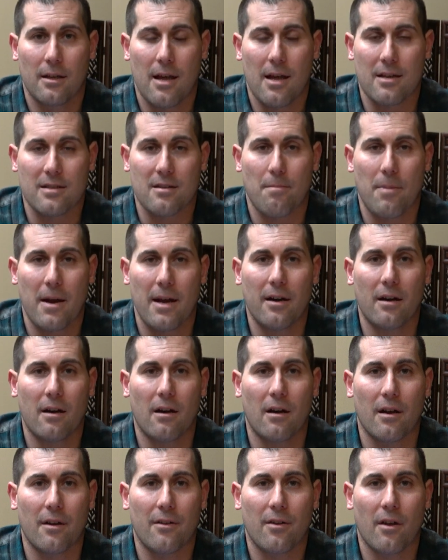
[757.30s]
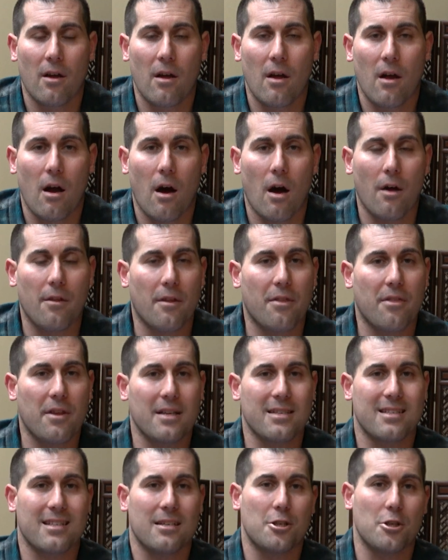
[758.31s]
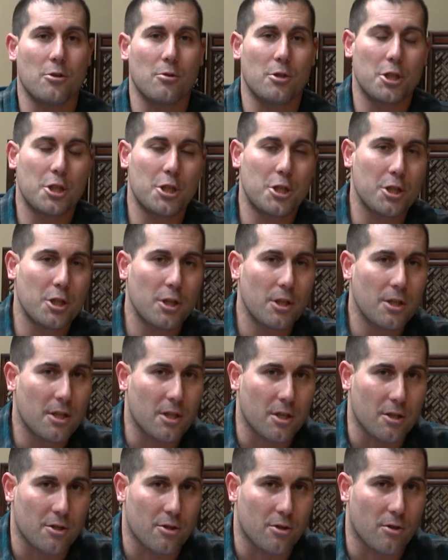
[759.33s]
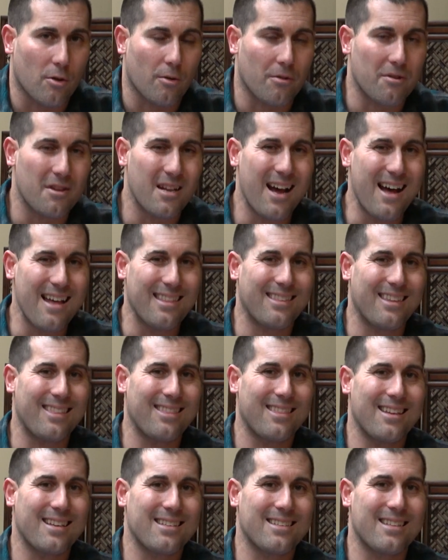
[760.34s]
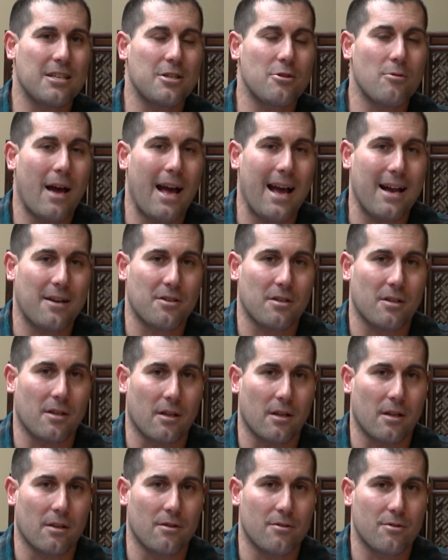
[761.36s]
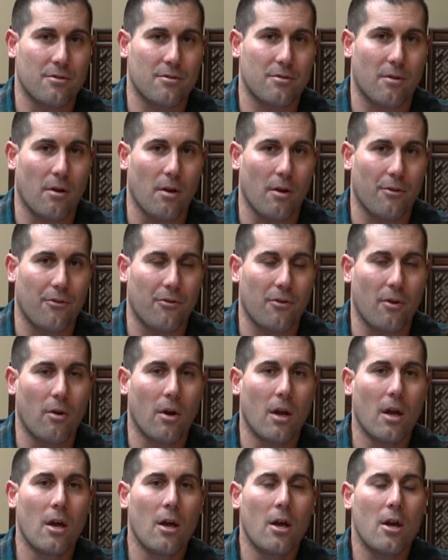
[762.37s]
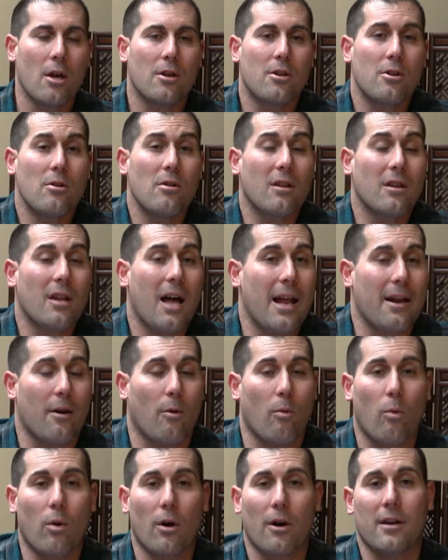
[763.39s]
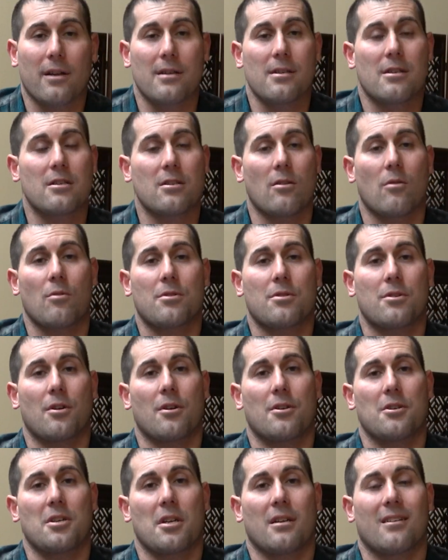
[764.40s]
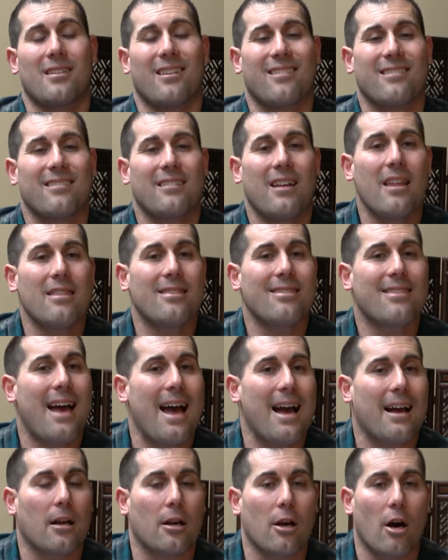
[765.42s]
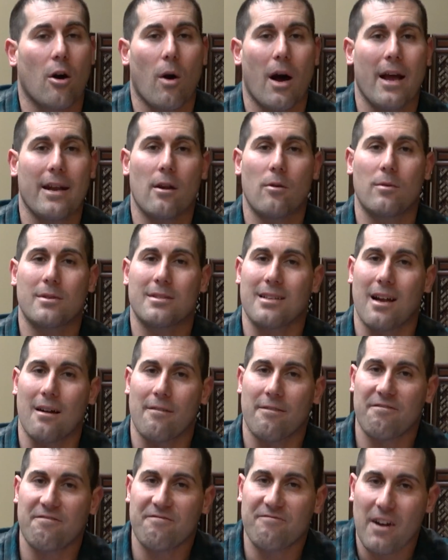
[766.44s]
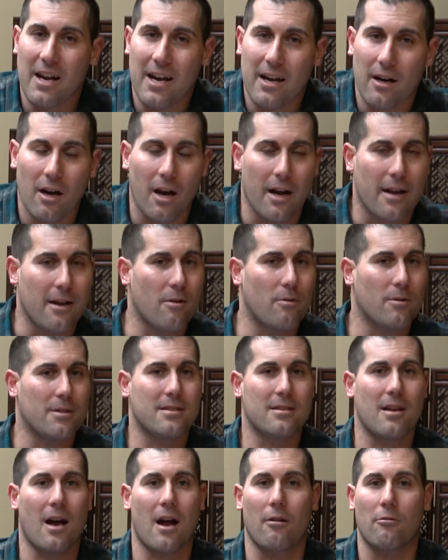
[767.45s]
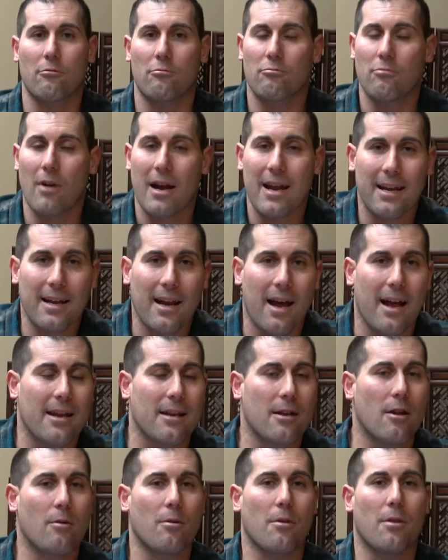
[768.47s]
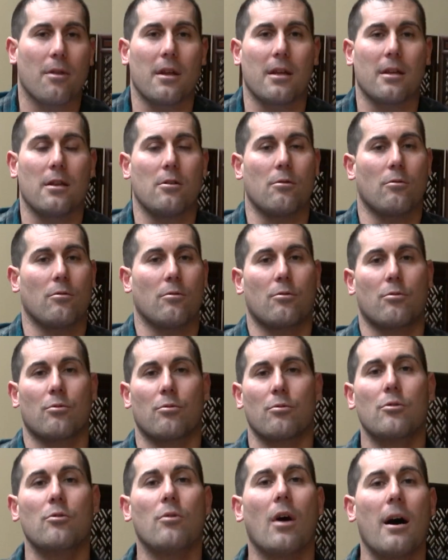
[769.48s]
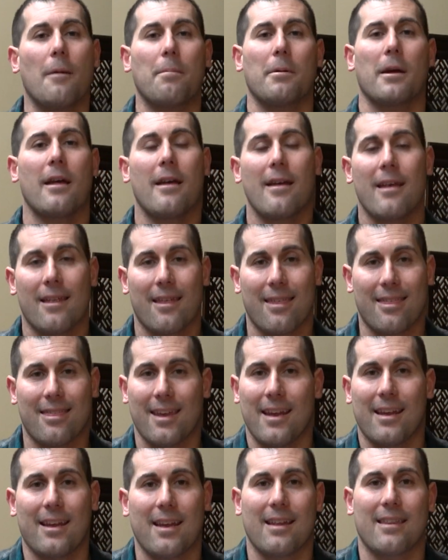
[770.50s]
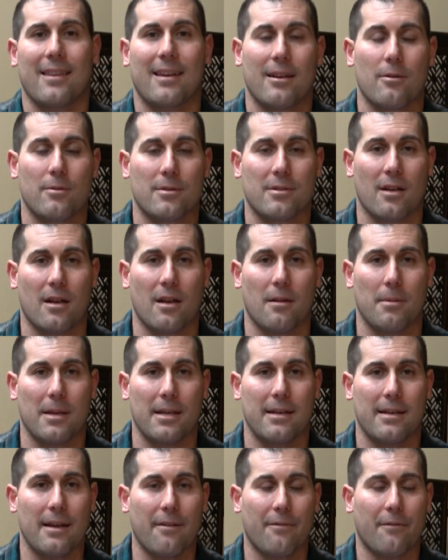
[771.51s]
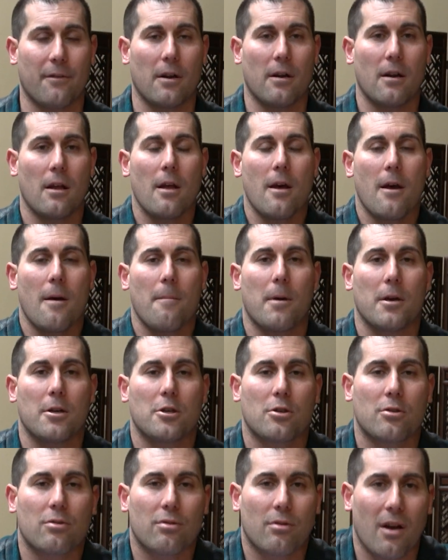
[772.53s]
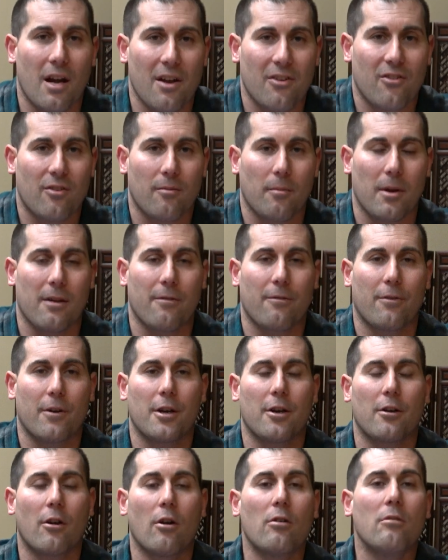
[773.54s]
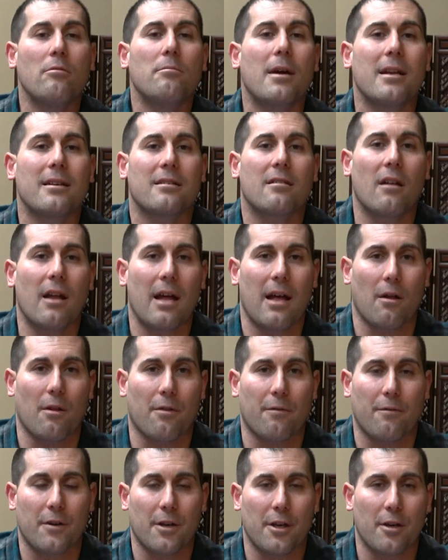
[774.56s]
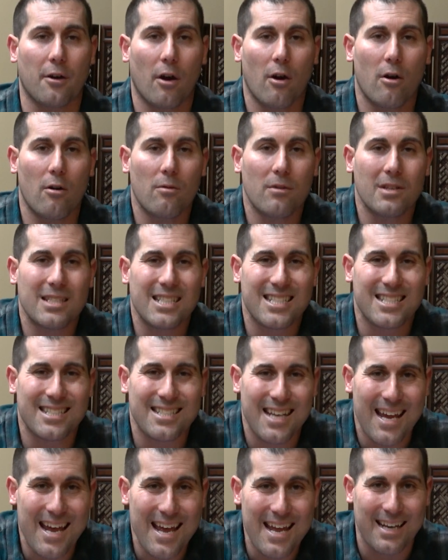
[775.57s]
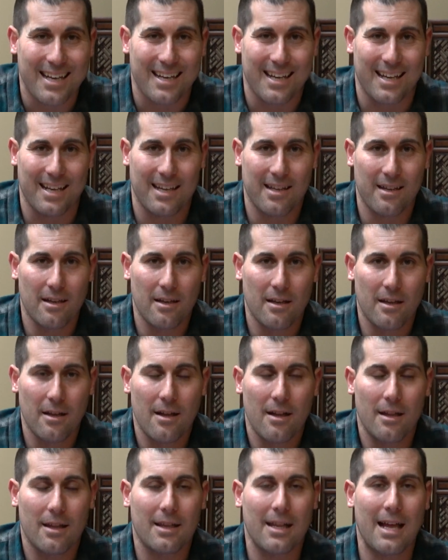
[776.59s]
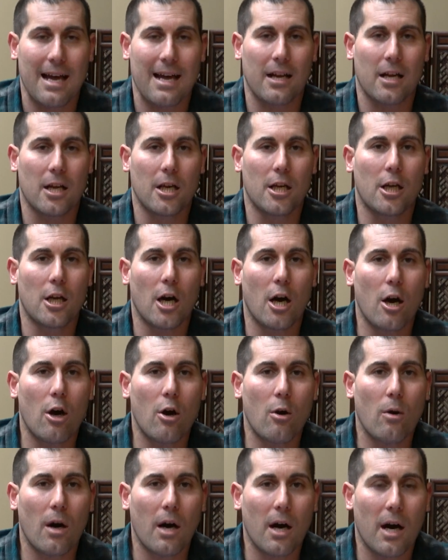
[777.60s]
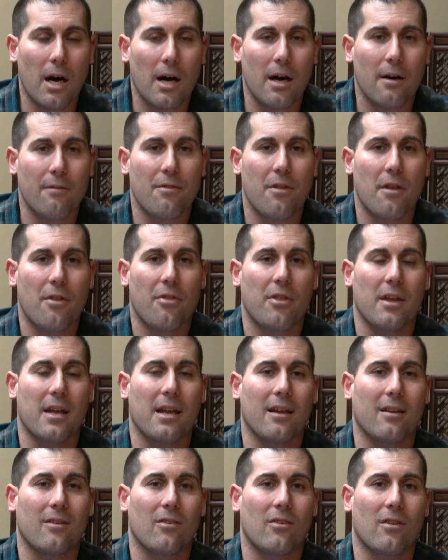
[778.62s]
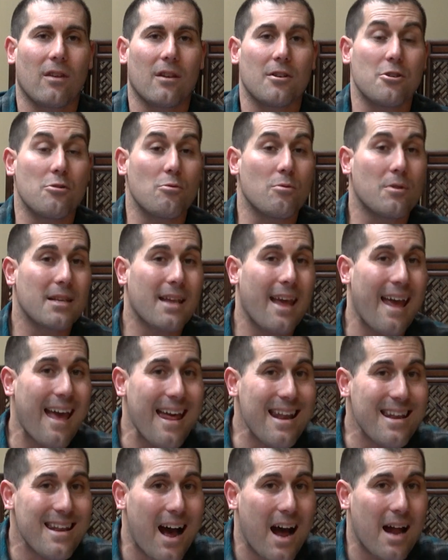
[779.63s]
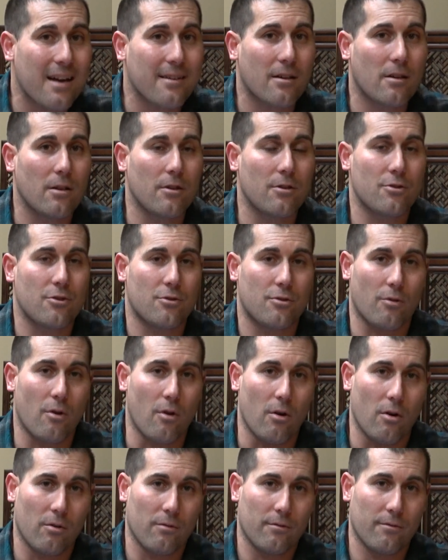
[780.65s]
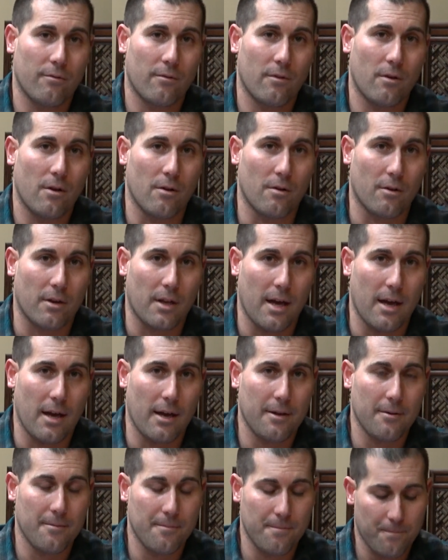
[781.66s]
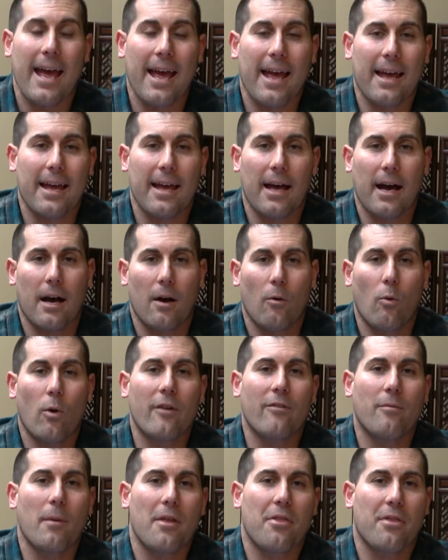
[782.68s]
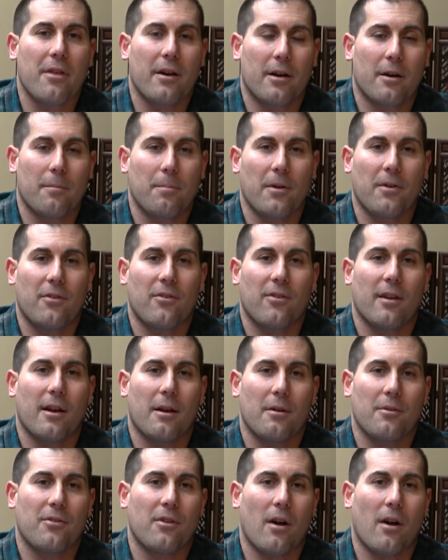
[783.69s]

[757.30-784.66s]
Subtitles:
as a parent on the things that you should control, not the things that you actually control. So do a lot of work and soul searching to let that go. I know it's not fair. I know it's not right. I know that you grew up thinking that it was going to be different. But trust me, for your own mental health, for your own sanity, let go of the things that you cannot control. Okay? One of my therapists that I was